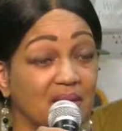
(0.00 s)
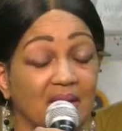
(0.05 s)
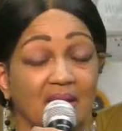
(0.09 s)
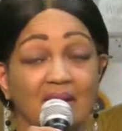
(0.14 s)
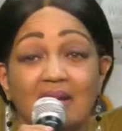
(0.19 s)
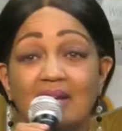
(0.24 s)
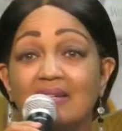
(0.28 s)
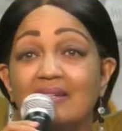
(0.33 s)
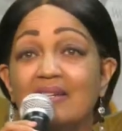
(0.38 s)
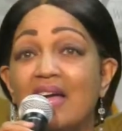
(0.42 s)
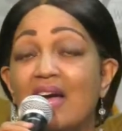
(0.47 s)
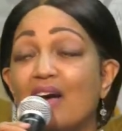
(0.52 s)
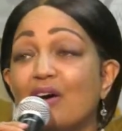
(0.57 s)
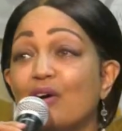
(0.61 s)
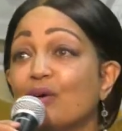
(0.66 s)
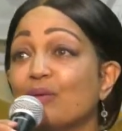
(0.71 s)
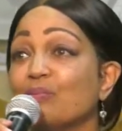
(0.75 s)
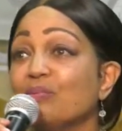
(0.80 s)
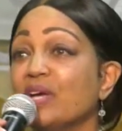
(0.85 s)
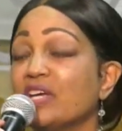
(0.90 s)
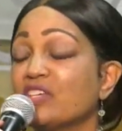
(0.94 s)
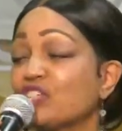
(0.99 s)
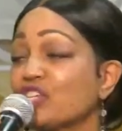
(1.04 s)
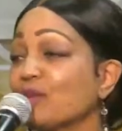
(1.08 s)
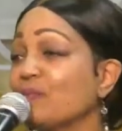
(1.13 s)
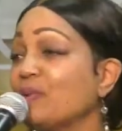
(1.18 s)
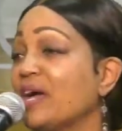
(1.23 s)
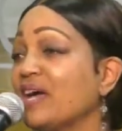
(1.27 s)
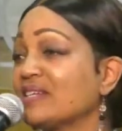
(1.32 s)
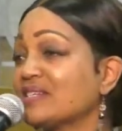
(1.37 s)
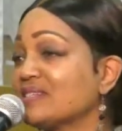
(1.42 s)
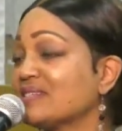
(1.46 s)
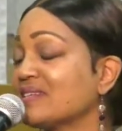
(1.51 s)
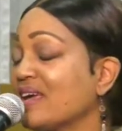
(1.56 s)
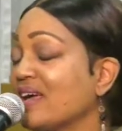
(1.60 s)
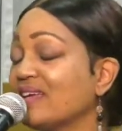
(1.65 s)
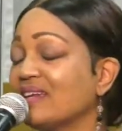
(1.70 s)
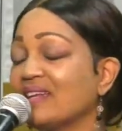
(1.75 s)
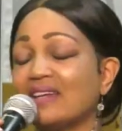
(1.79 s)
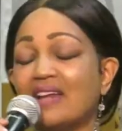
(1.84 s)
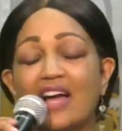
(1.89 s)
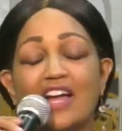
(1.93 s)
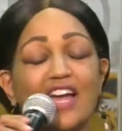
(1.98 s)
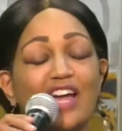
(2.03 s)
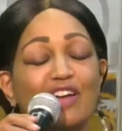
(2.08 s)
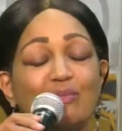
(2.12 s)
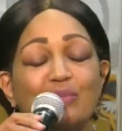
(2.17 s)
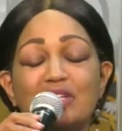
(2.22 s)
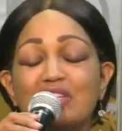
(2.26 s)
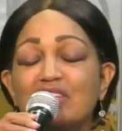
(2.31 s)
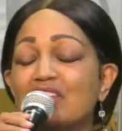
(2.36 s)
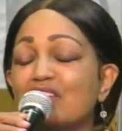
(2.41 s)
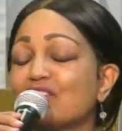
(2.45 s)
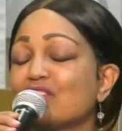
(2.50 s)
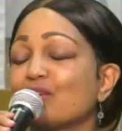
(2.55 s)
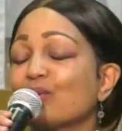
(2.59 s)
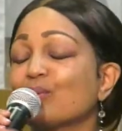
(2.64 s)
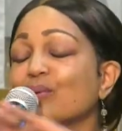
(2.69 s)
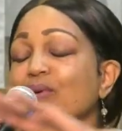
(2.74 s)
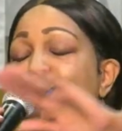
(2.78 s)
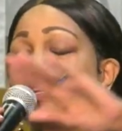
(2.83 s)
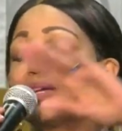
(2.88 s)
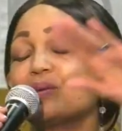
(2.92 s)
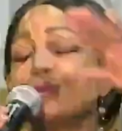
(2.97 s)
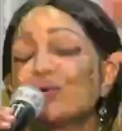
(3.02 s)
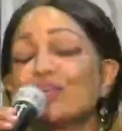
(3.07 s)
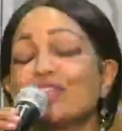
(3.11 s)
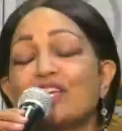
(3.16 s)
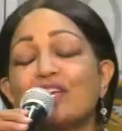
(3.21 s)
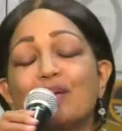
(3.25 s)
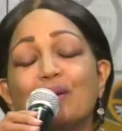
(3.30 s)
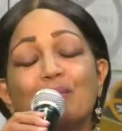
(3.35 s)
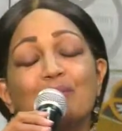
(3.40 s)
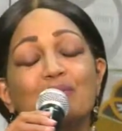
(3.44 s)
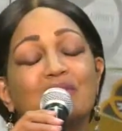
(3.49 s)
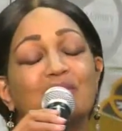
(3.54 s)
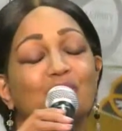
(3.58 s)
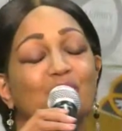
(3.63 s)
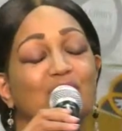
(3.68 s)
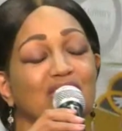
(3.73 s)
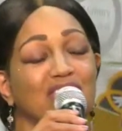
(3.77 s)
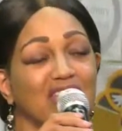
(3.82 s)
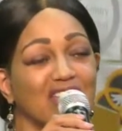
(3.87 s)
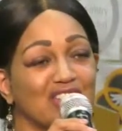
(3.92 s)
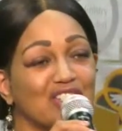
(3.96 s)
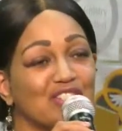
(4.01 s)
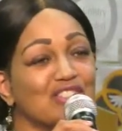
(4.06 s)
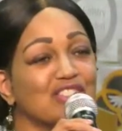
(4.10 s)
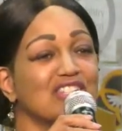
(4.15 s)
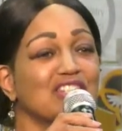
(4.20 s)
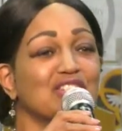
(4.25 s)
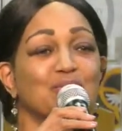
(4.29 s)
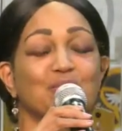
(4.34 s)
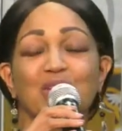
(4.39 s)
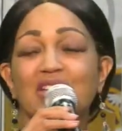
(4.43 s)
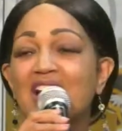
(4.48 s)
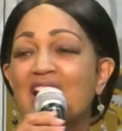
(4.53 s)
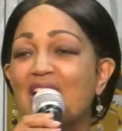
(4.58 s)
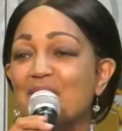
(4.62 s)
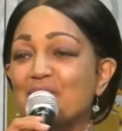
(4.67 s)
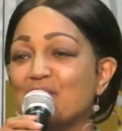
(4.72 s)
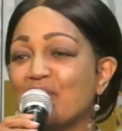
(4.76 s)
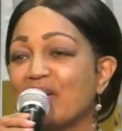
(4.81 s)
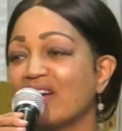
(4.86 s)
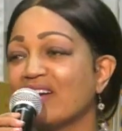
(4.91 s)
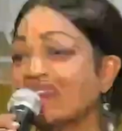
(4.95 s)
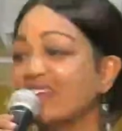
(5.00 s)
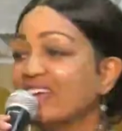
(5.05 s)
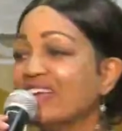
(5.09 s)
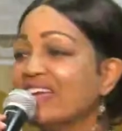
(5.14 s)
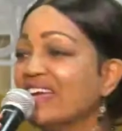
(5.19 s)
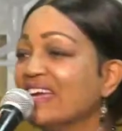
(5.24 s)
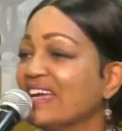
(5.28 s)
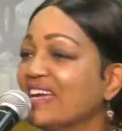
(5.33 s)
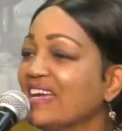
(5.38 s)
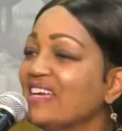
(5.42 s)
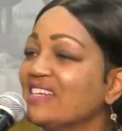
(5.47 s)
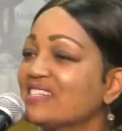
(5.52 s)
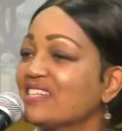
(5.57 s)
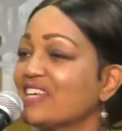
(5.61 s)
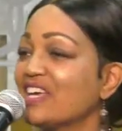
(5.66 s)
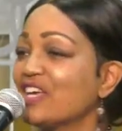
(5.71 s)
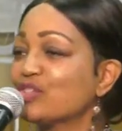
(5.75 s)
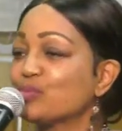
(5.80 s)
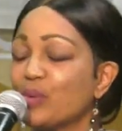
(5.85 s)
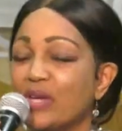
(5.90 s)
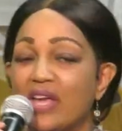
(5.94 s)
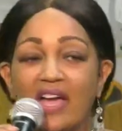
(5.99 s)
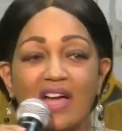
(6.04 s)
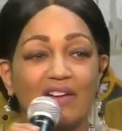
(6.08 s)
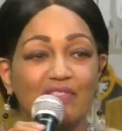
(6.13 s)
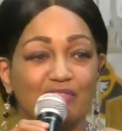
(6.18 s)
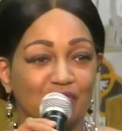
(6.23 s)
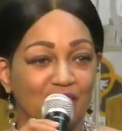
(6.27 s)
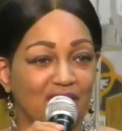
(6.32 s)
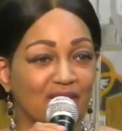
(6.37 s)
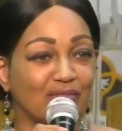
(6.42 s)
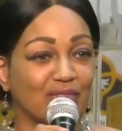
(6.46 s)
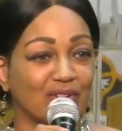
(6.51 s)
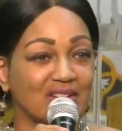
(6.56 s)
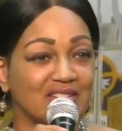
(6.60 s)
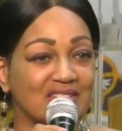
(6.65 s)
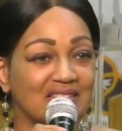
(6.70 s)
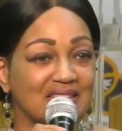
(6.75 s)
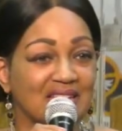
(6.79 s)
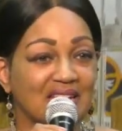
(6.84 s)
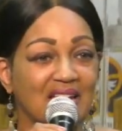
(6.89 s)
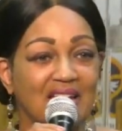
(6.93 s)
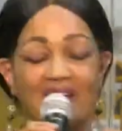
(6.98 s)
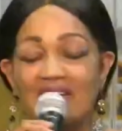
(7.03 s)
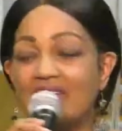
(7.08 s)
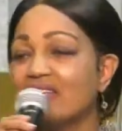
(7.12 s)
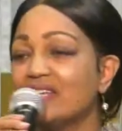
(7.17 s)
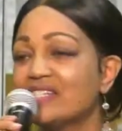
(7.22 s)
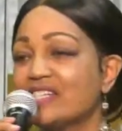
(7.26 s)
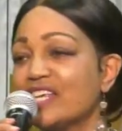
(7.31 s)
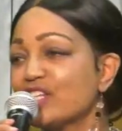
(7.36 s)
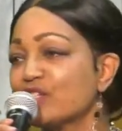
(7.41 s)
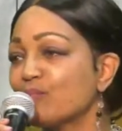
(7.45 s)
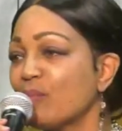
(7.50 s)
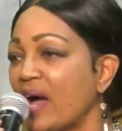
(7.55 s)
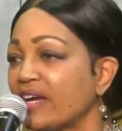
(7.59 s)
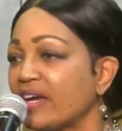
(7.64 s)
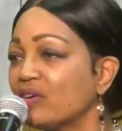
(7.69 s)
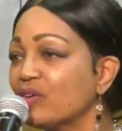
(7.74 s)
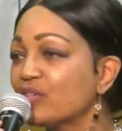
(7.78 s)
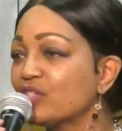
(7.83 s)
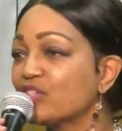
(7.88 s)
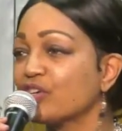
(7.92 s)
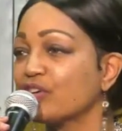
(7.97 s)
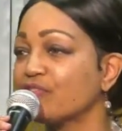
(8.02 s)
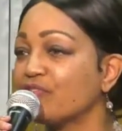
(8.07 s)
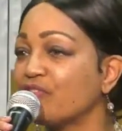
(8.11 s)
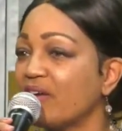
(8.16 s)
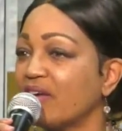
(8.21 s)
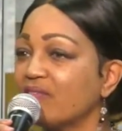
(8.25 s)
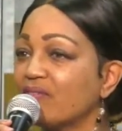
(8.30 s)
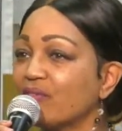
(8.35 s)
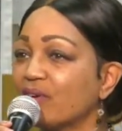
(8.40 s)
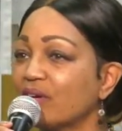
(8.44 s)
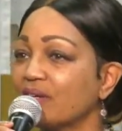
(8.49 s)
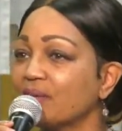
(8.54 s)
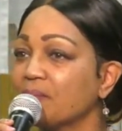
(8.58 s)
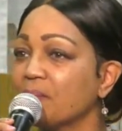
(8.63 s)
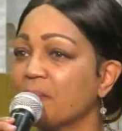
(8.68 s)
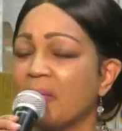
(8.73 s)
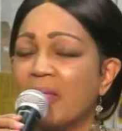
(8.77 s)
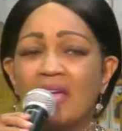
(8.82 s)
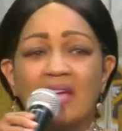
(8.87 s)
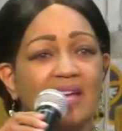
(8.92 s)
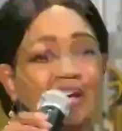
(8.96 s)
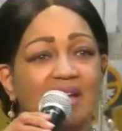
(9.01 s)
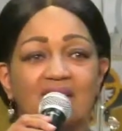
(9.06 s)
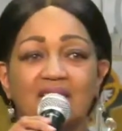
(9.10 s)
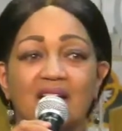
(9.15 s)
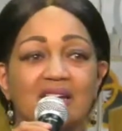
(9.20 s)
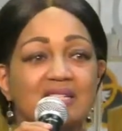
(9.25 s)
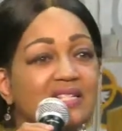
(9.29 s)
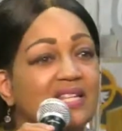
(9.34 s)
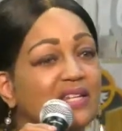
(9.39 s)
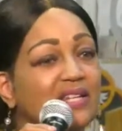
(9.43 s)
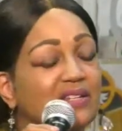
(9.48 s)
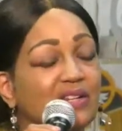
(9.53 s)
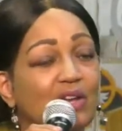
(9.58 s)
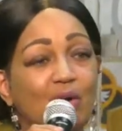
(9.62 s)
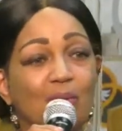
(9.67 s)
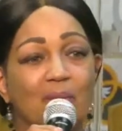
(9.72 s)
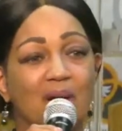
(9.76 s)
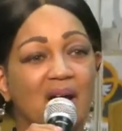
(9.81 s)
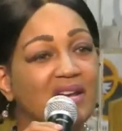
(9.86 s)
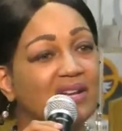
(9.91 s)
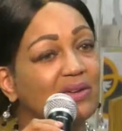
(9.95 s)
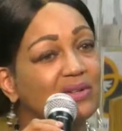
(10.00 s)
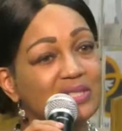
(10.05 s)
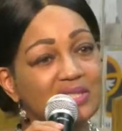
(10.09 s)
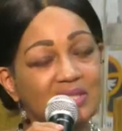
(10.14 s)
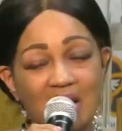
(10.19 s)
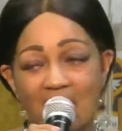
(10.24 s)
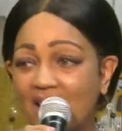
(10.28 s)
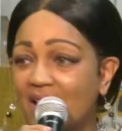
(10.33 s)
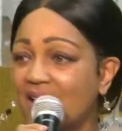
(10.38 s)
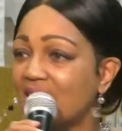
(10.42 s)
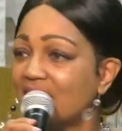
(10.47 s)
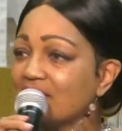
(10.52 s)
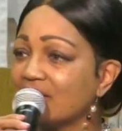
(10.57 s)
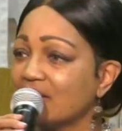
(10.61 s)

Now, Bishop has said, and I have been disagreeing with him with this since we got married, he says we have favorites. And he says, Michael's your favorite. And I said, no, Michael's not.